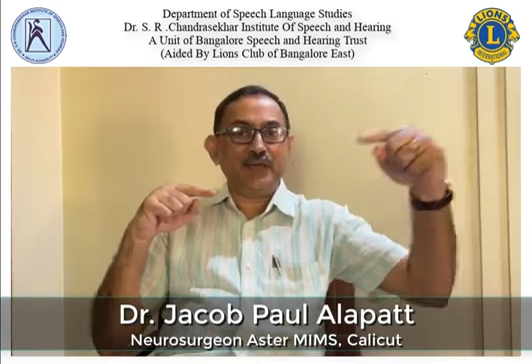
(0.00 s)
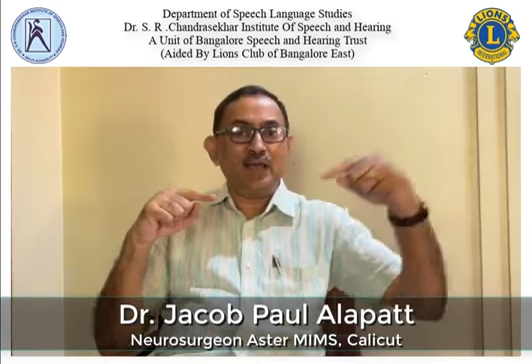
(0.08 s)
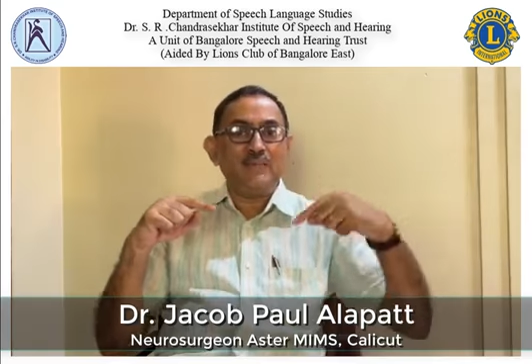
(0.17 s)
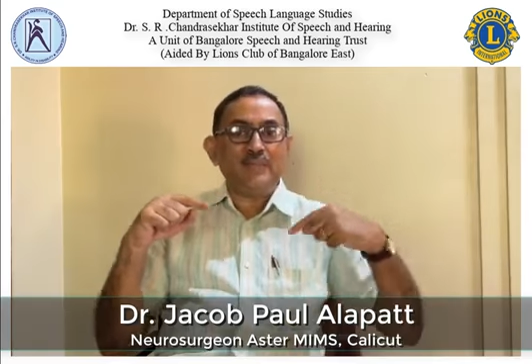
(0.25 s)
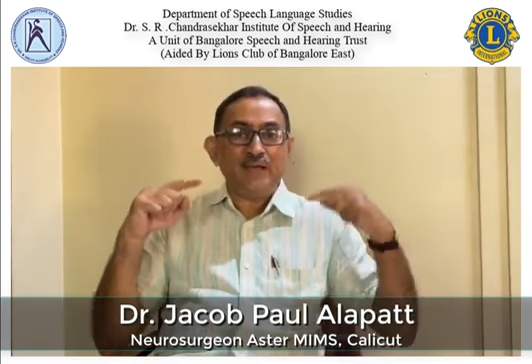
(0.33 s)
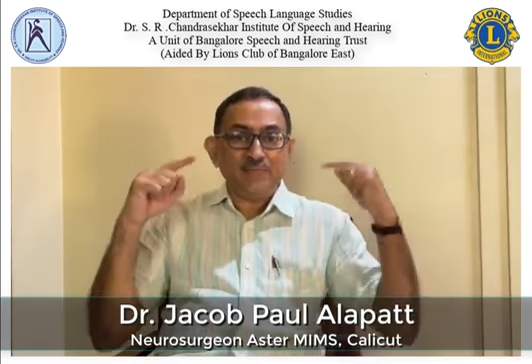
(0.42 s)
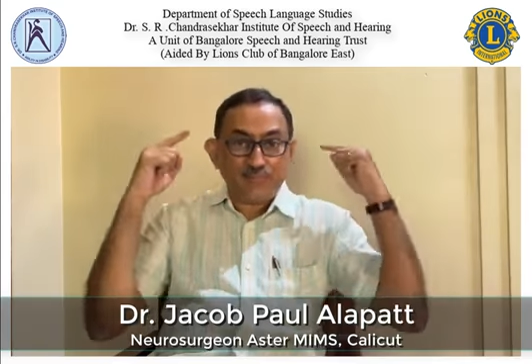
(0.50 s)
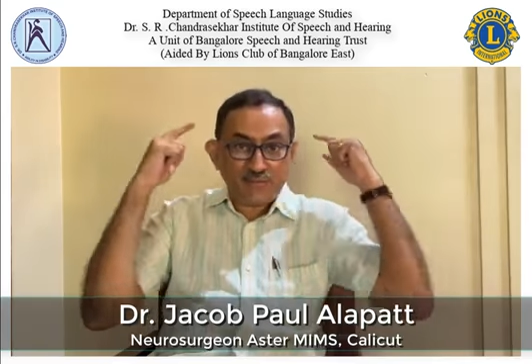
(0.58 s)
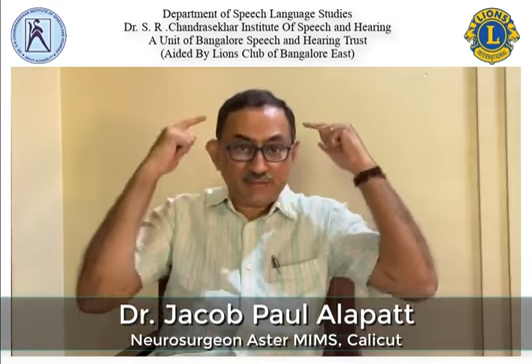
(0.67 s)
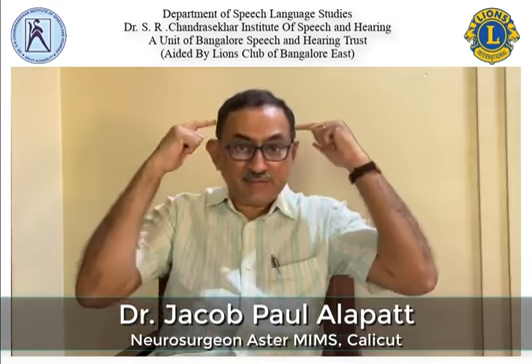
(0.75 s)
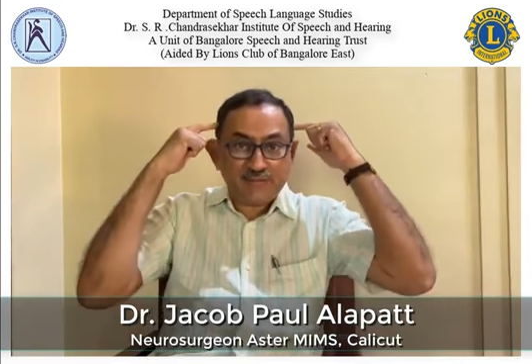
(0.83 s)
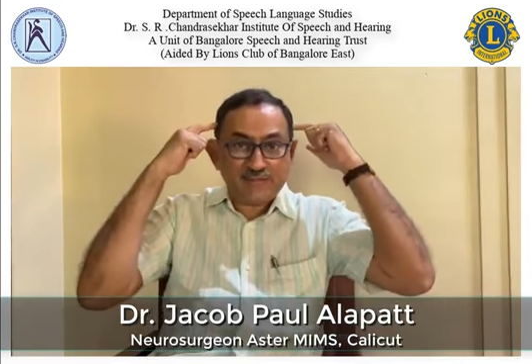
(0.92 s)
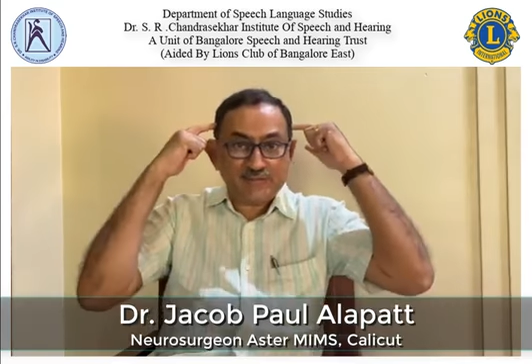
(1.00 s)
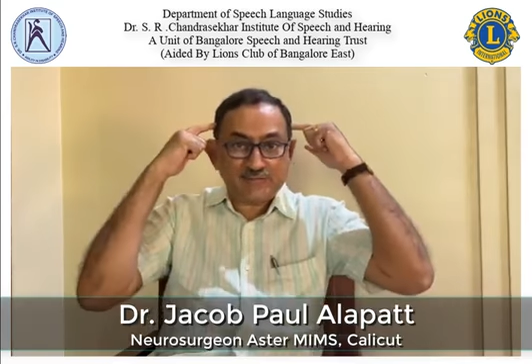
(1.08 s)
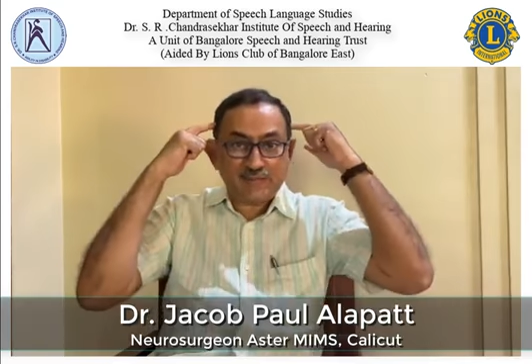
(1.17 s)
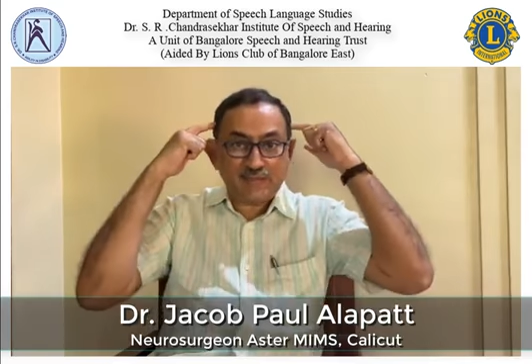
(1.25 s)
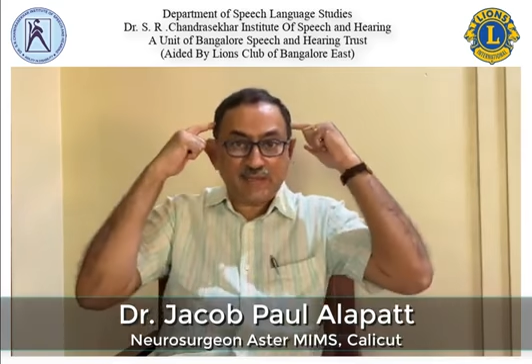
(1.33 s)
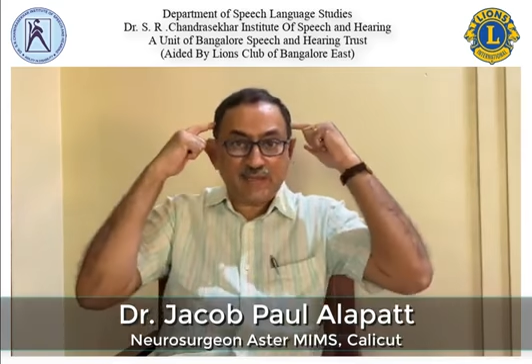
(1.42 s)
Am I putting the
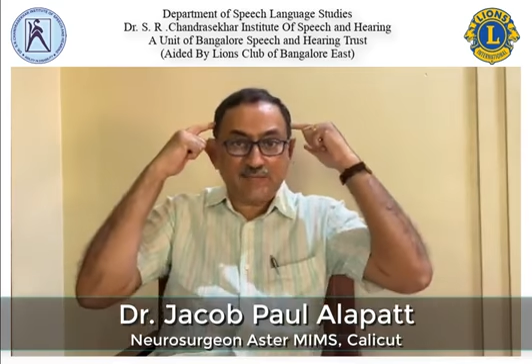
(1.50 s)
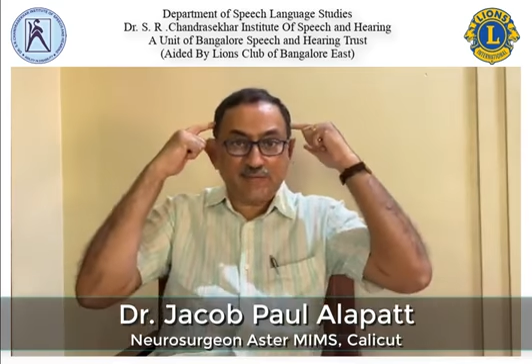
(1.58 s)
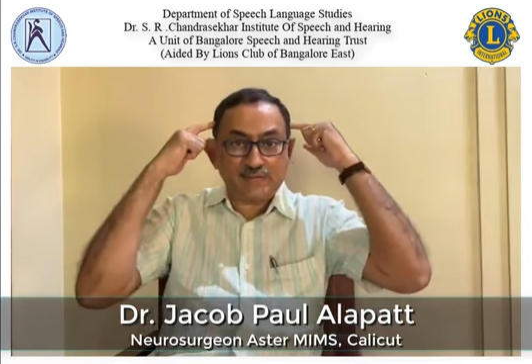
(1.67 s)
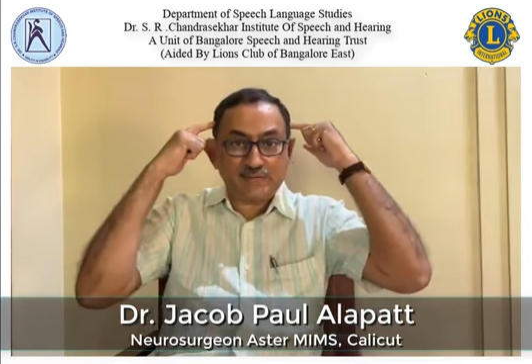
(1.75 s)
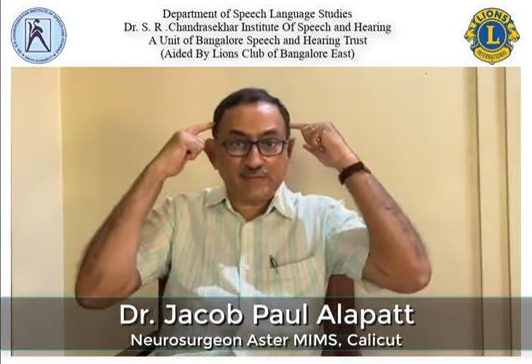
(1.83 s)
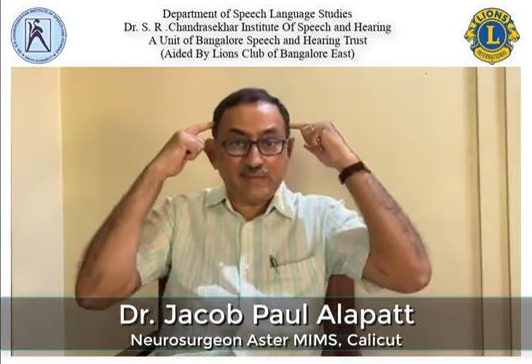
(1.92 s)
helmet?